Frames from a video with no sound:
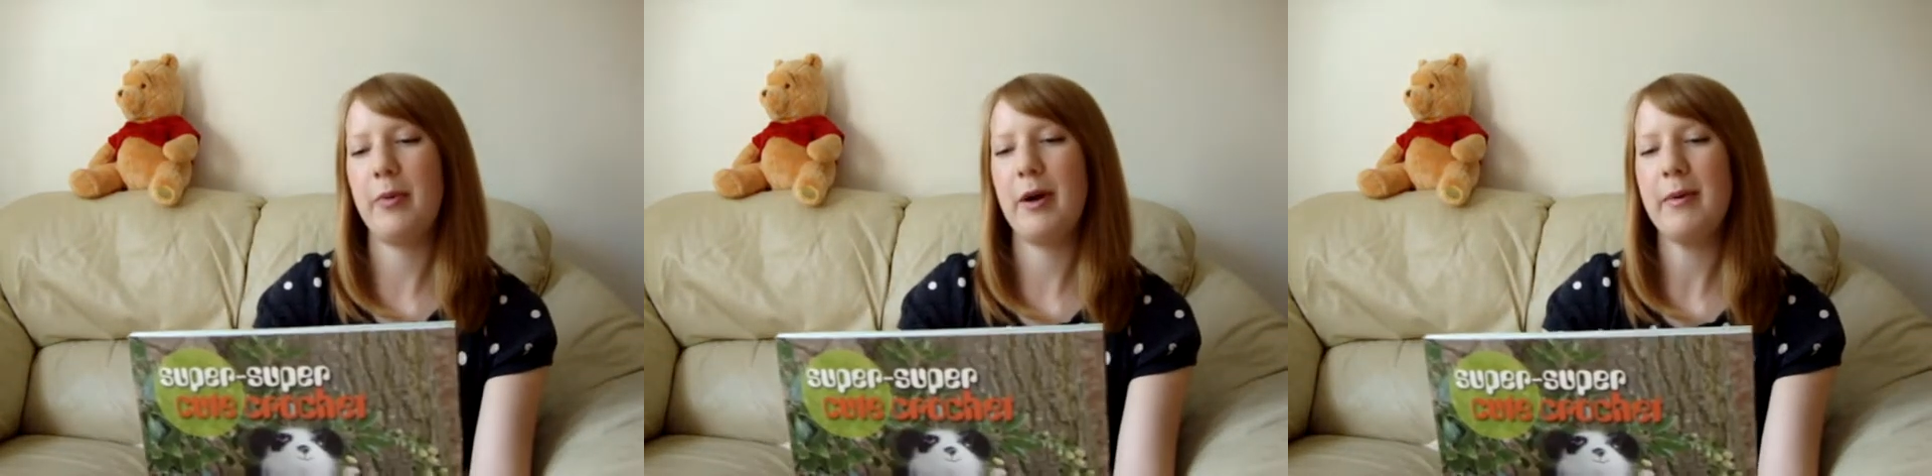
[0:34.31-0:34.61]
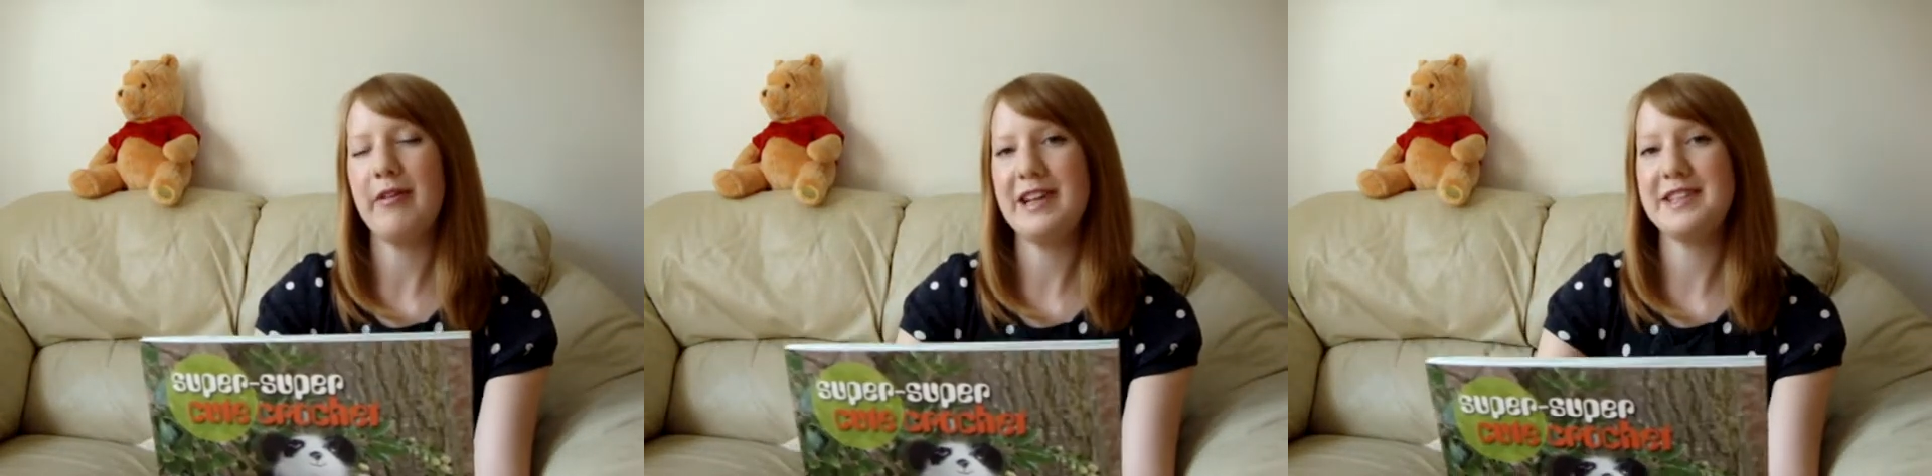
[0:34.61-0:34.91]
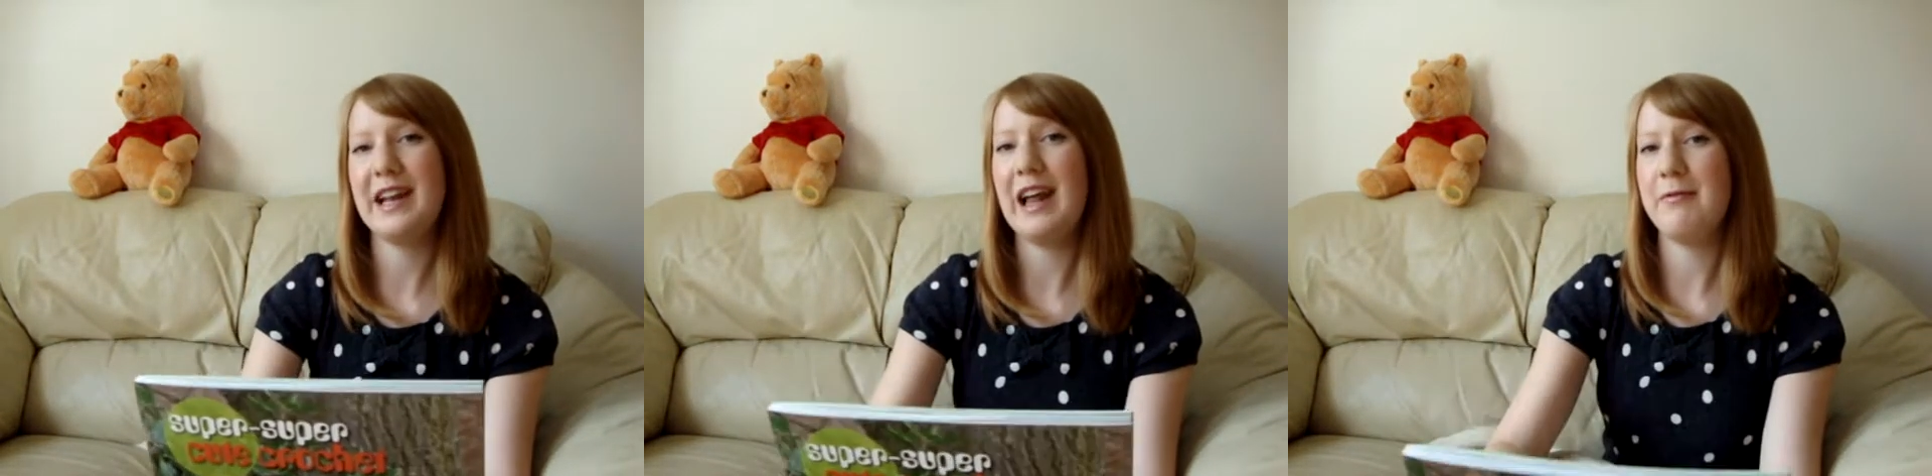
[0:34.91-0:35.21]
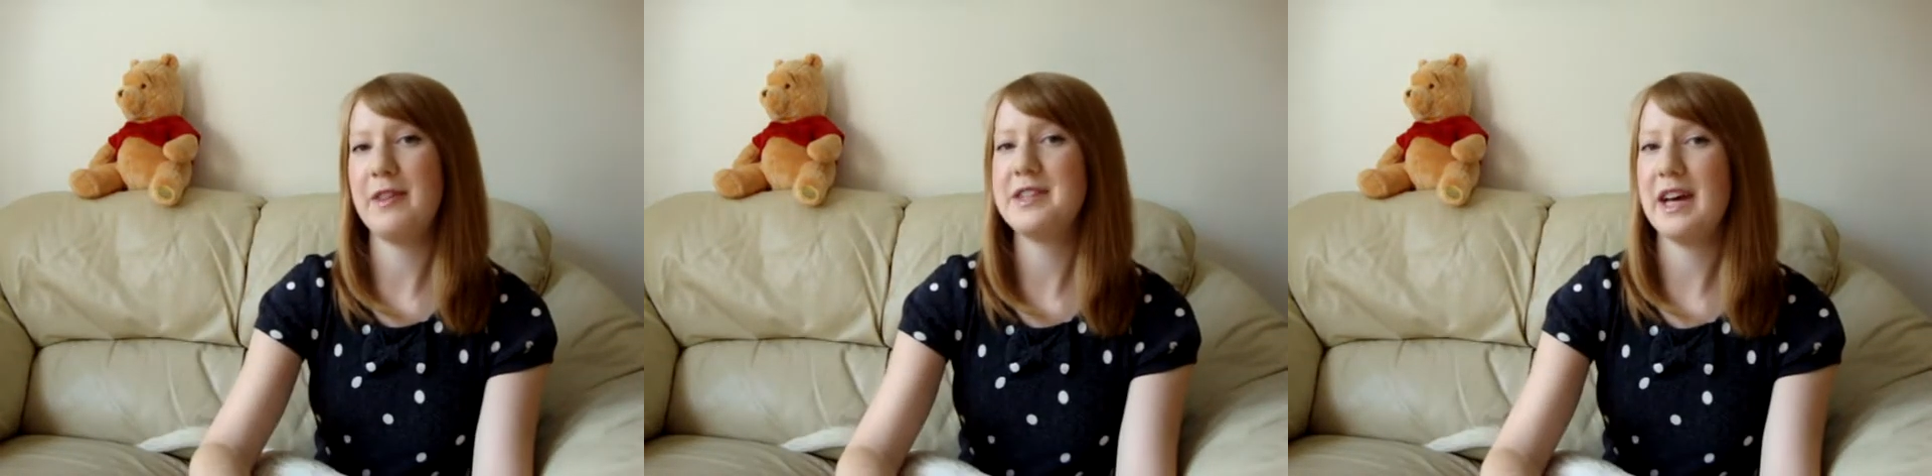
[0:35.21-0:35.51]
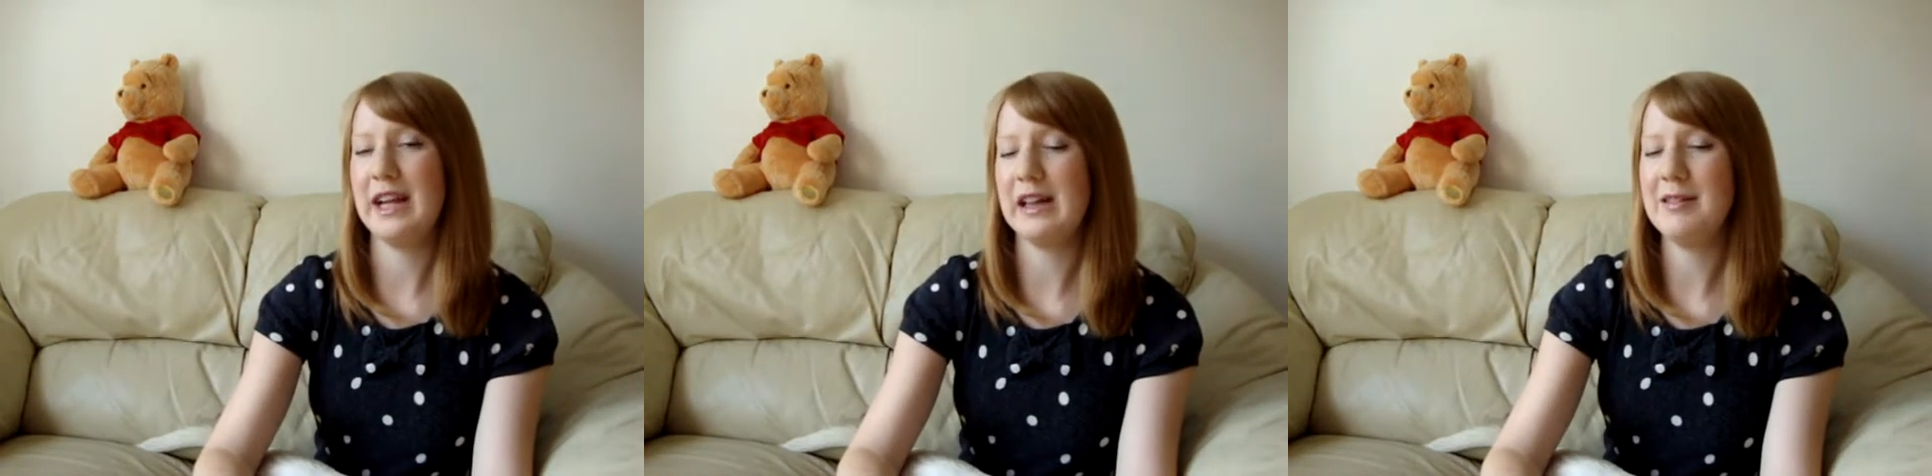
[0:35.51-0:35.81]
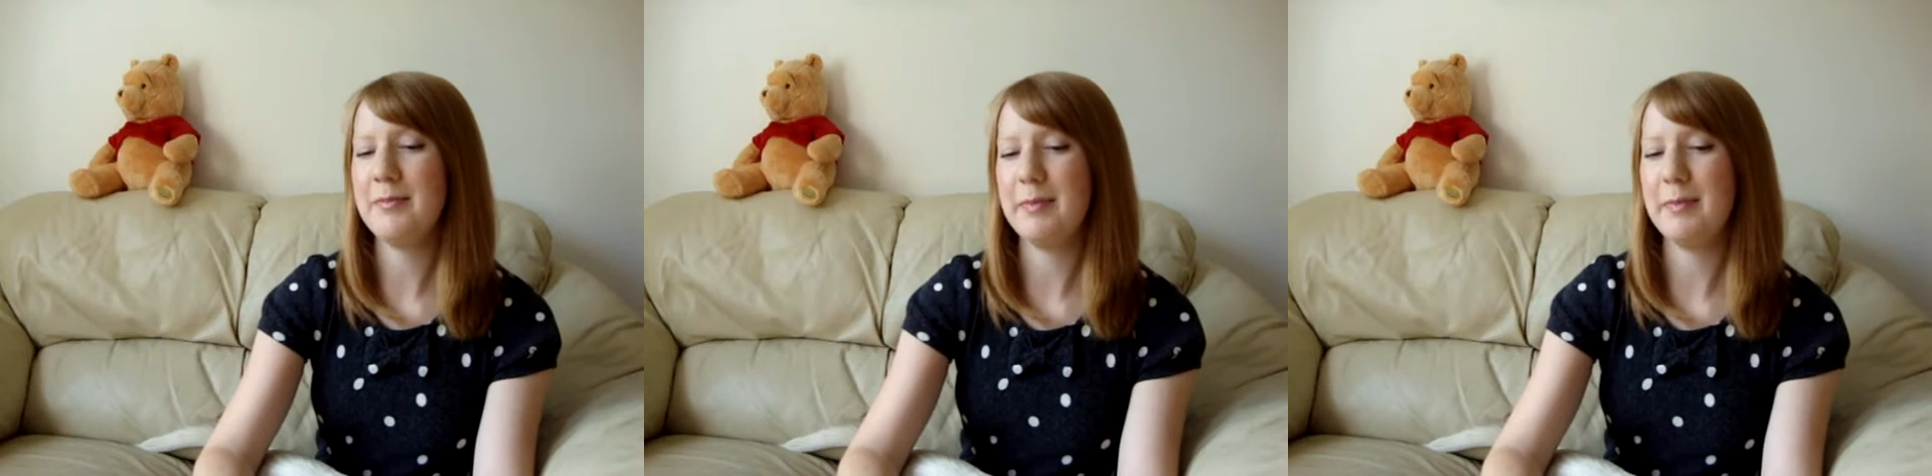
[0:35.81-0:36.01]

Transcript: primarily to laugh at the title,